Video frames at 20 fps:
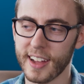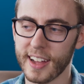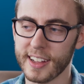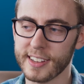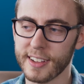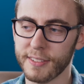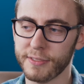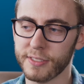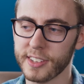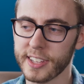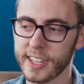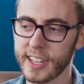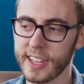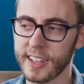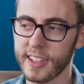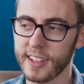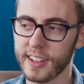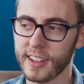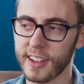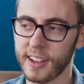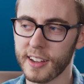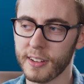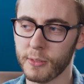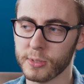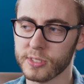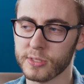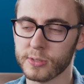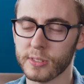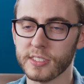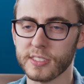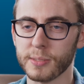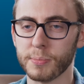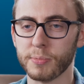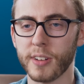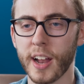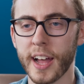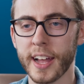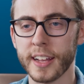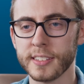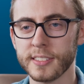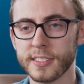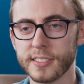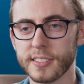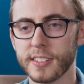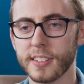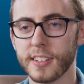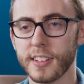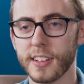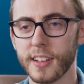I definitely was sort of surprised